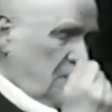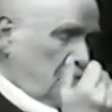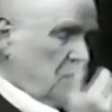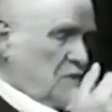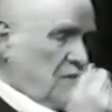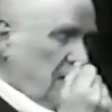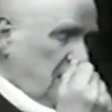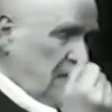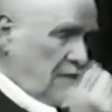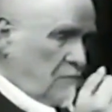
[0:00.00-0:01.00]
this means
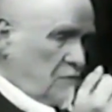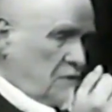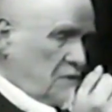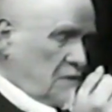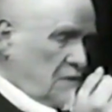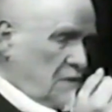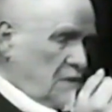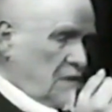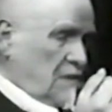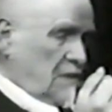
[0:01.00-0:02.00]
very nervous,
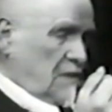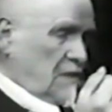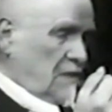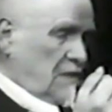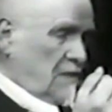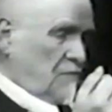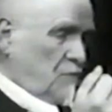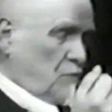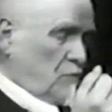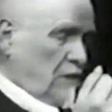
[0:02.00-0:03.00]

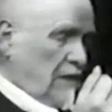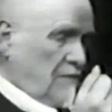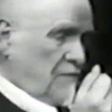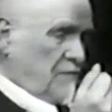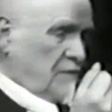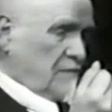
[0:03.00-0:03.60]
if you have